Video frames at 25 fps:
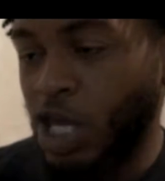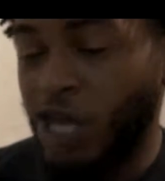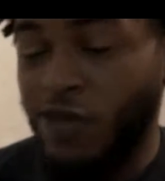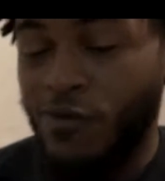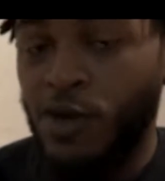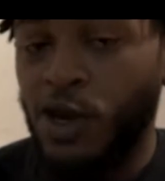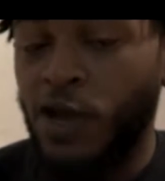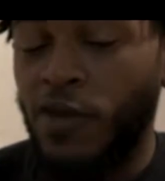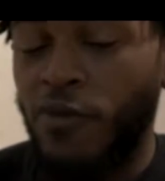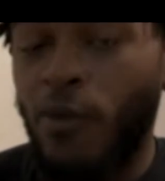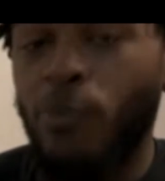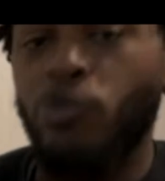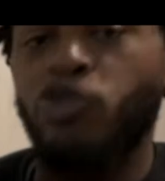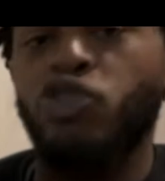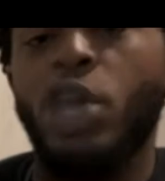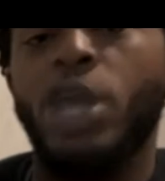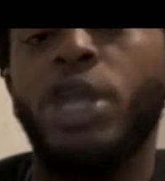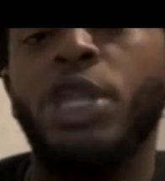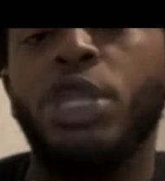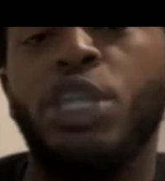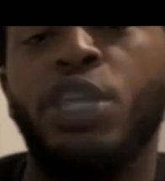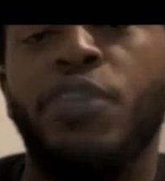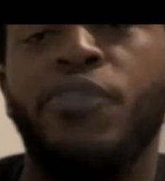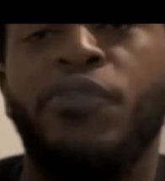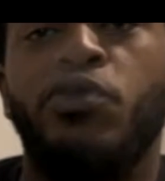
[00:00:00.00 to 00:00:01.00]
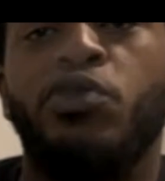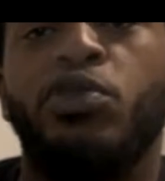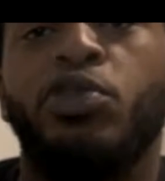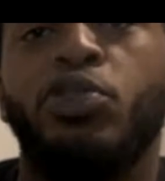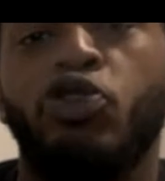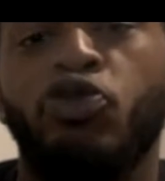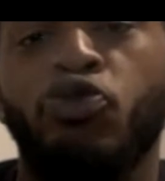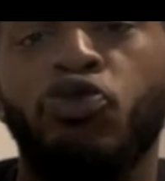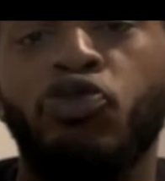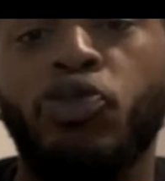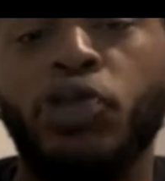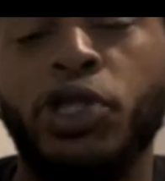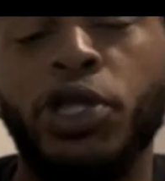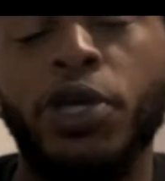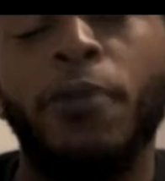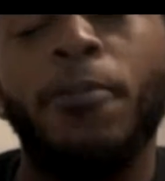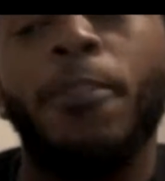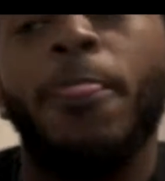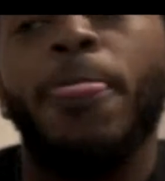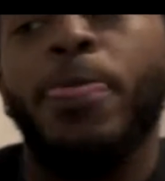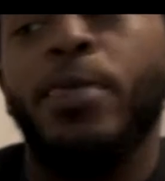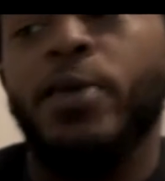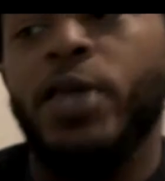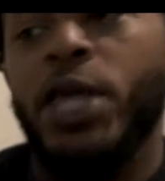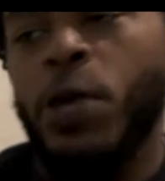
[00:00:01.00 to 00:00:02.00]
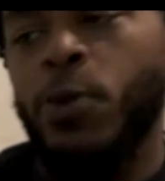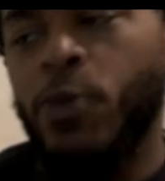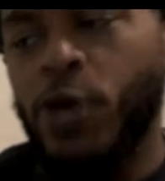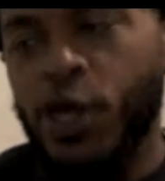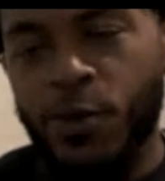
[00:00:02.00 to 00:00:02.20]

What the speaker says: Even if I'm trying to give you the truth, it